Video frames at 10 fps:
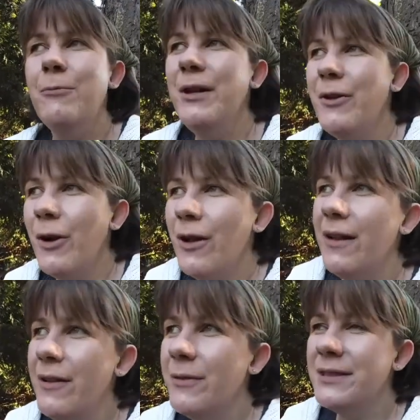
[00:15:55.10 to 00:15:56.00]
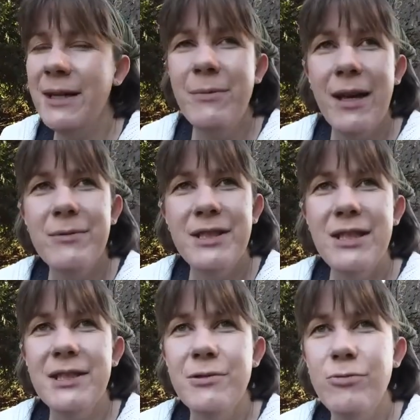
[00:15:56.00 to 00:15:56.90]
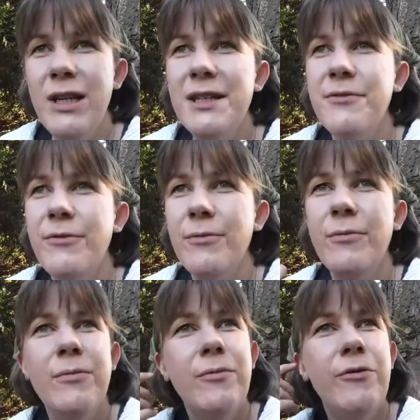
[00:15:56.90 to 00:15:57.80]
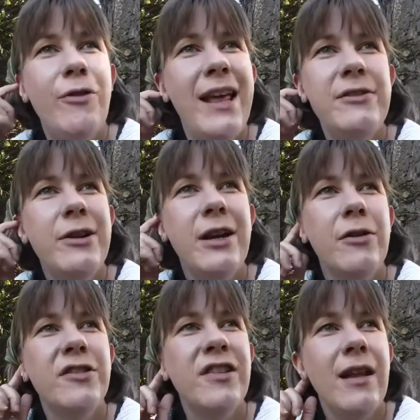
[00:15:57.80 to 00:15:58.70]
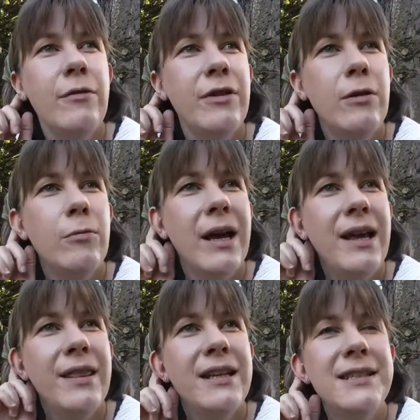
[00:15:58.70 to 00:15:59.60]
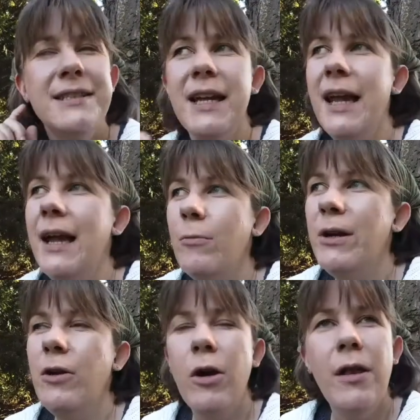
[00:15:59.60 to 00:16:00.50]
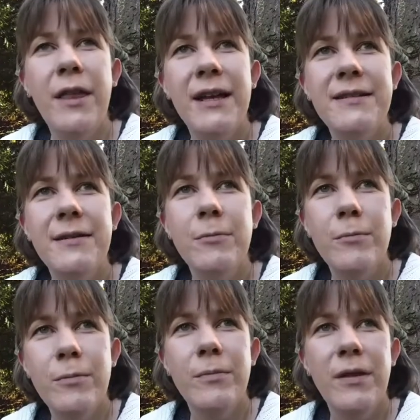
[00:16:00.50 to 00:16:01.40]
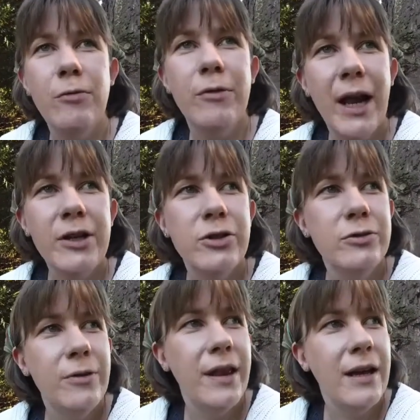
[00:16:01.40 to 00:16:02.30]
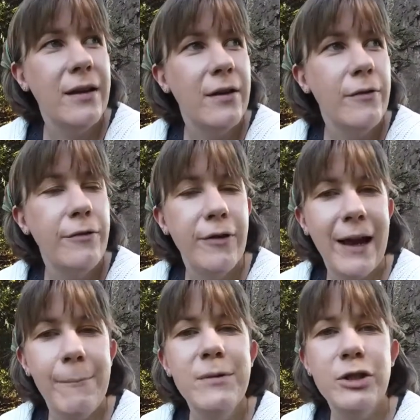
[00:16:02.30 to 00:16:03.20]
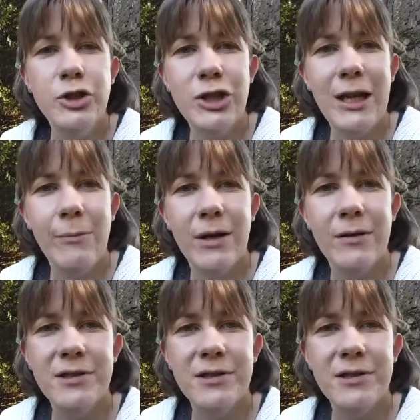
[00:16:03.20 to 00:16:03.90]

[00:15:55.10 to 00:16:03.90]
We call, sometimes she is really flattering herself in a way that is, we call that, the reaction to that, Fremdschämen.